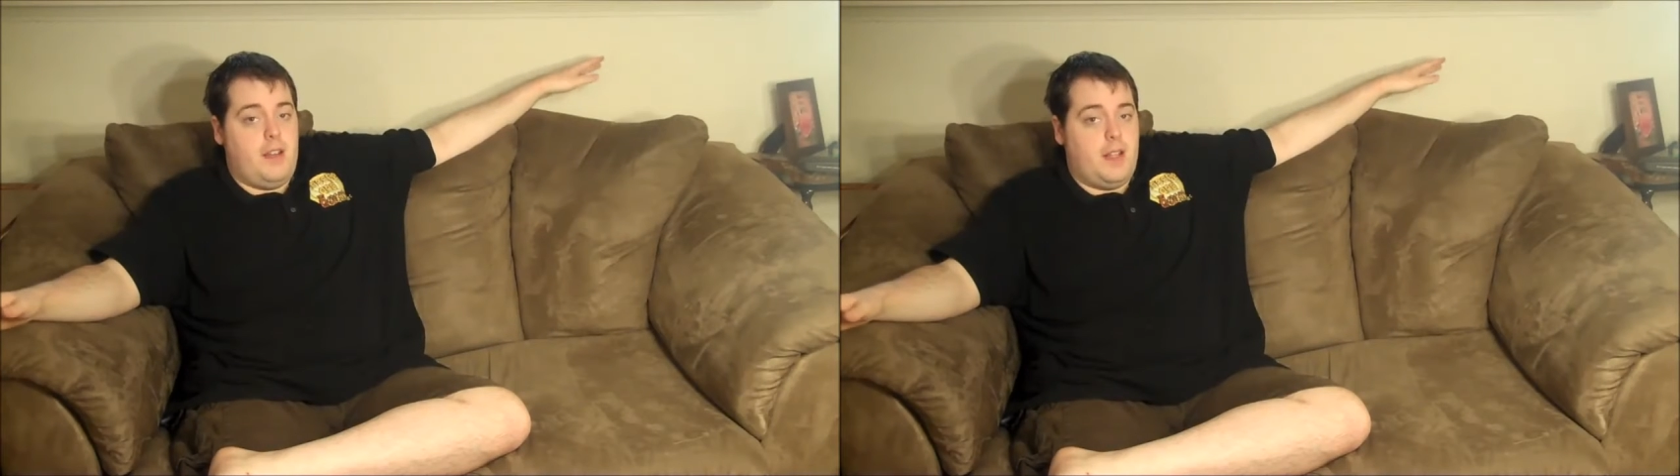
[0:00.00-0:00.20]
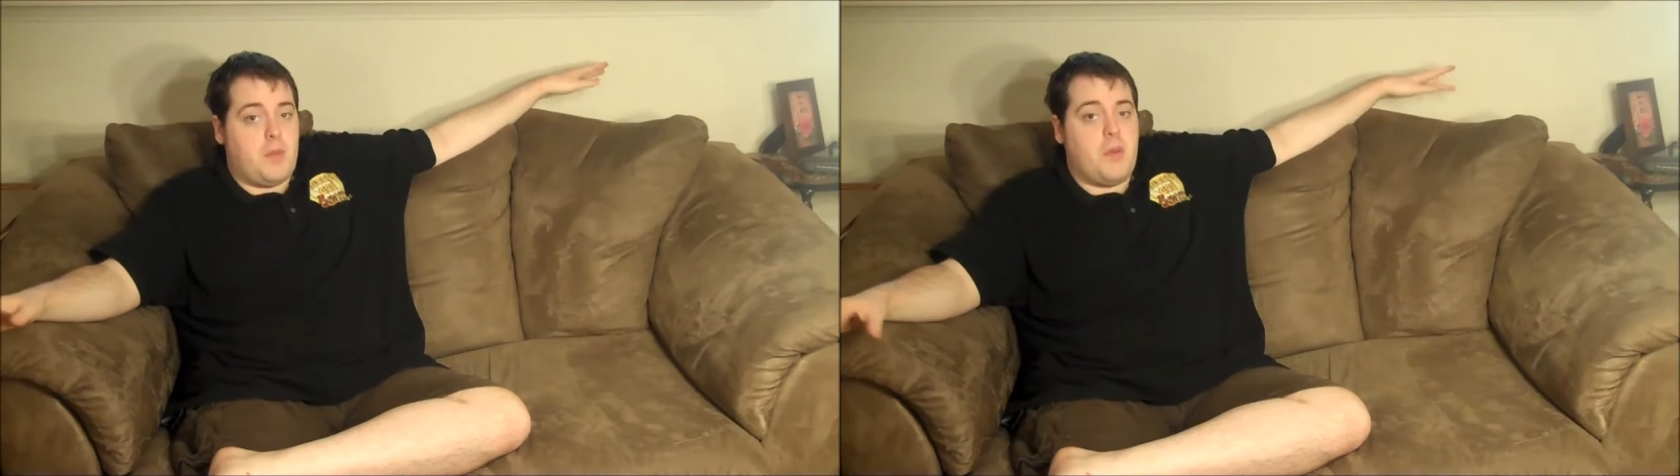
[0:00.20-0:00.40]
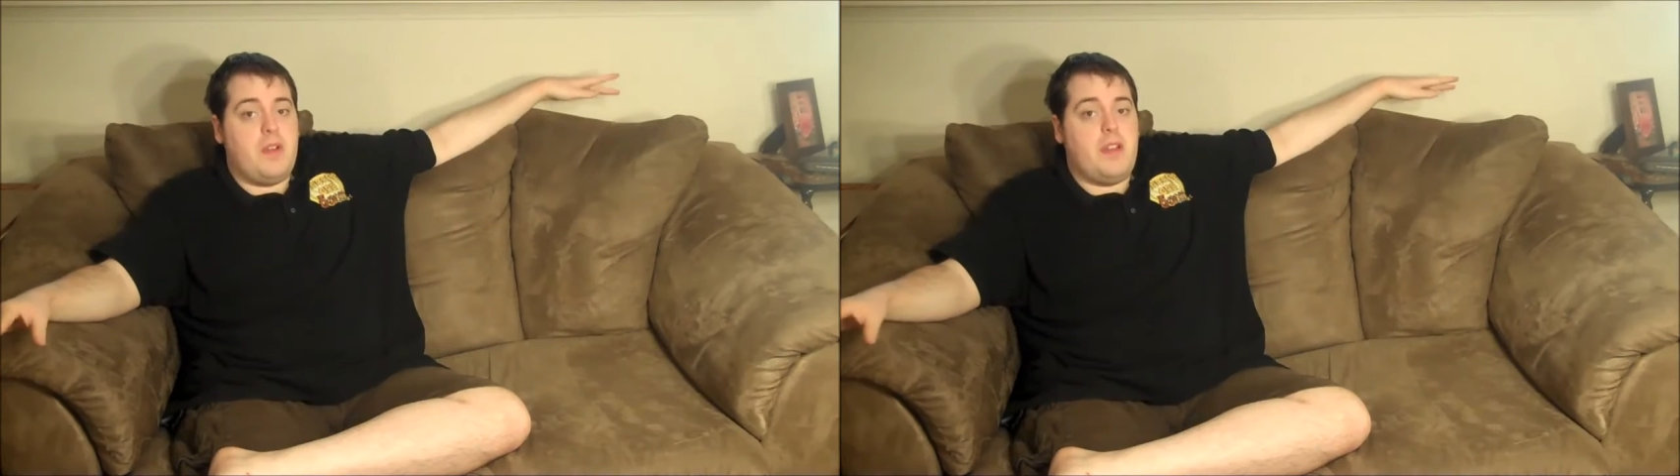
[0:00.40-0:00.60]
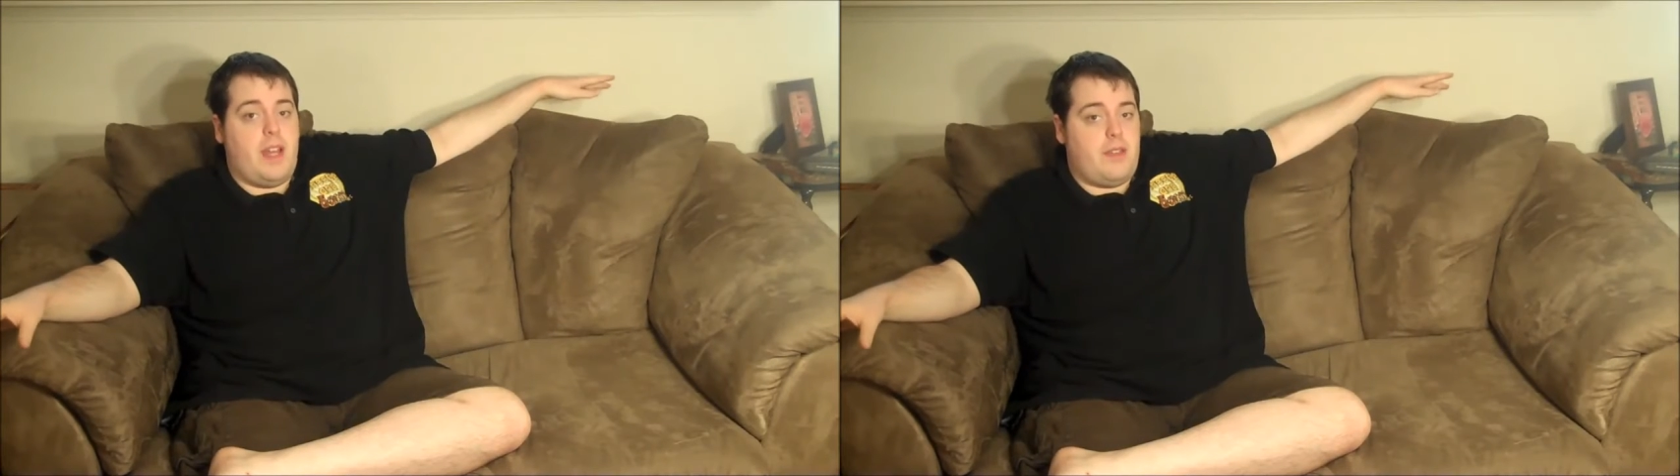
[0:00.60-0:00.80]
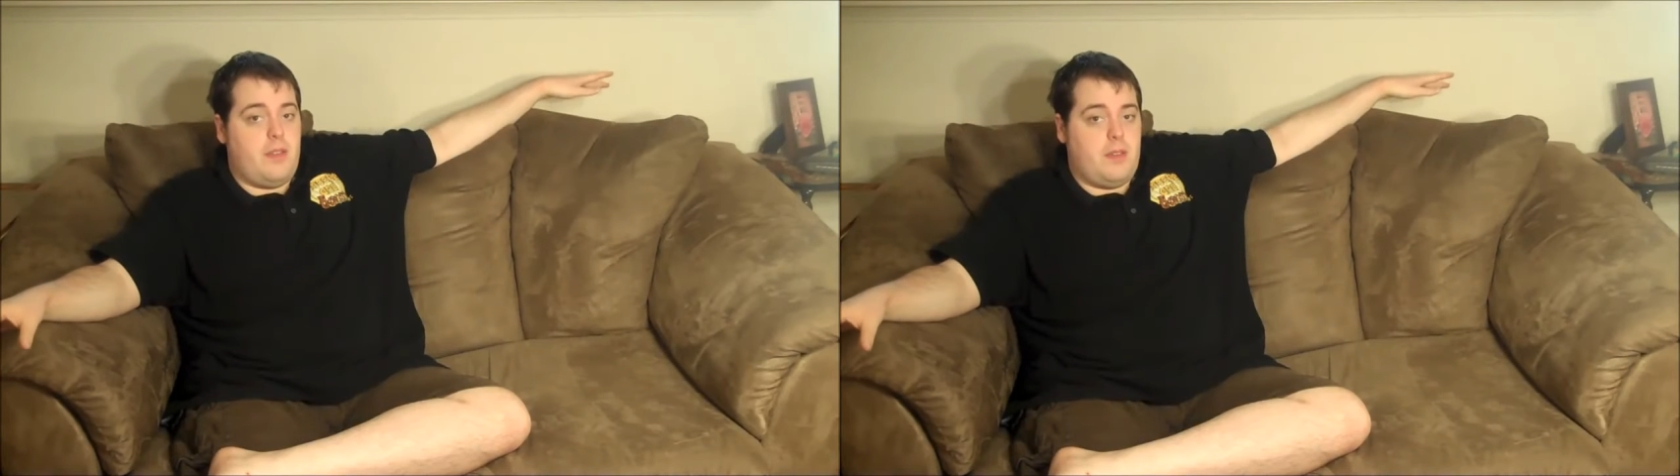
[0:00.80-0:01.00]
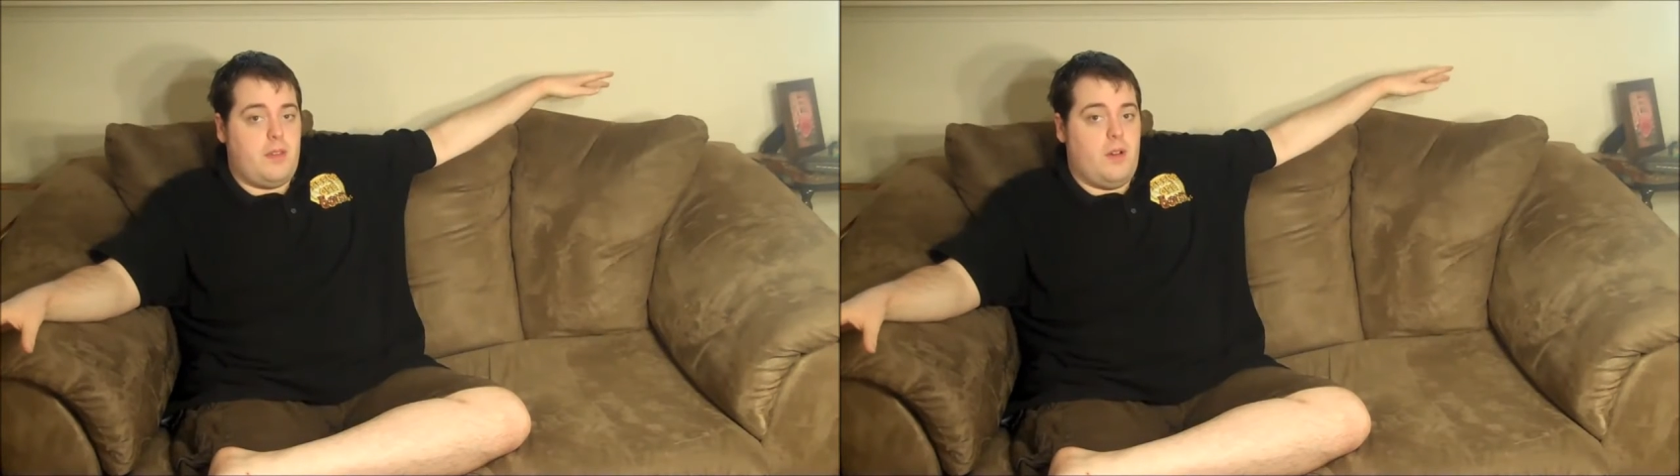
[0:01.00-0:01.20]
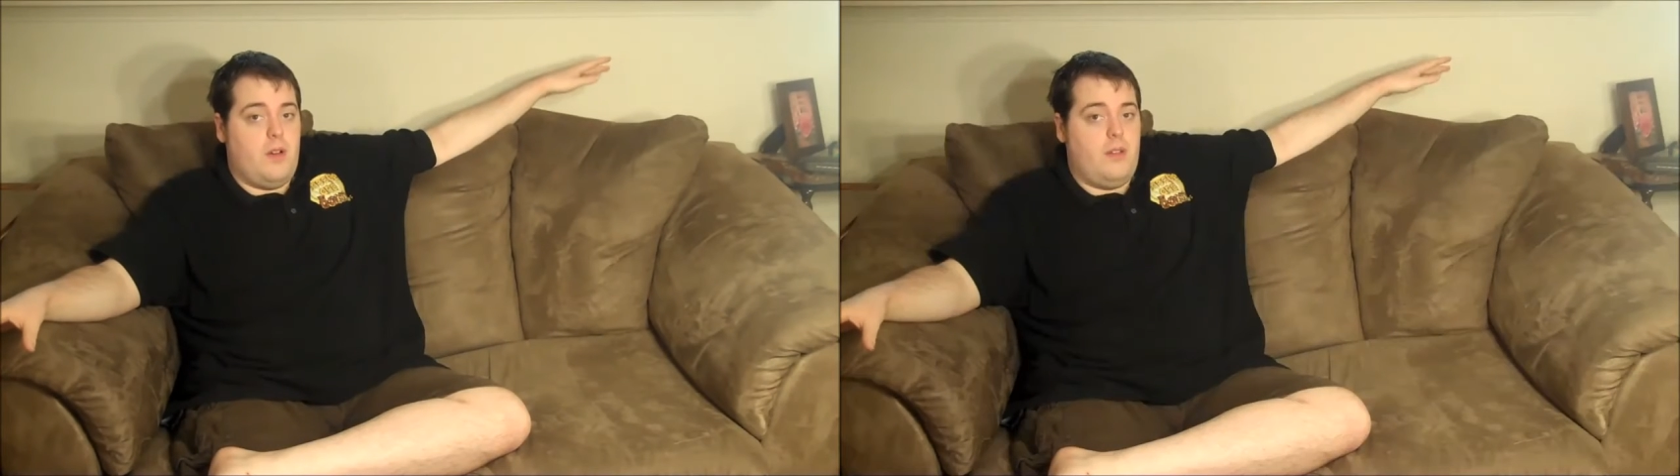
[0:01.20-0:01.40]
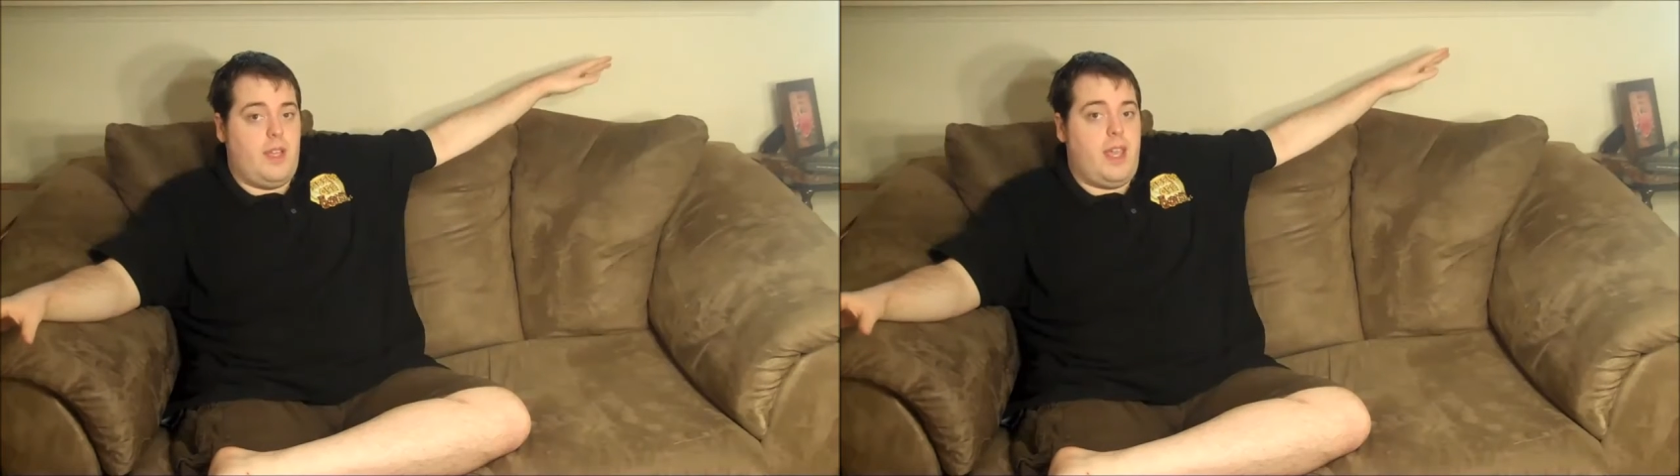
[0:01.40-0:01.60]
It's permanent death.
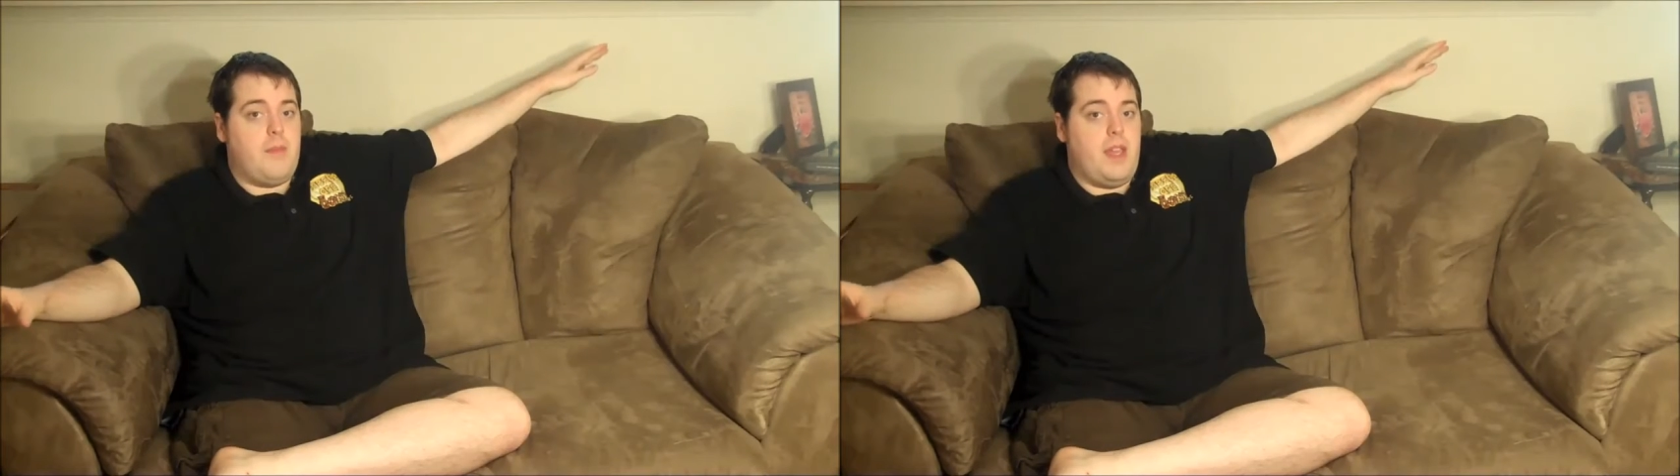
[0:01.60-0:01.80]
So the game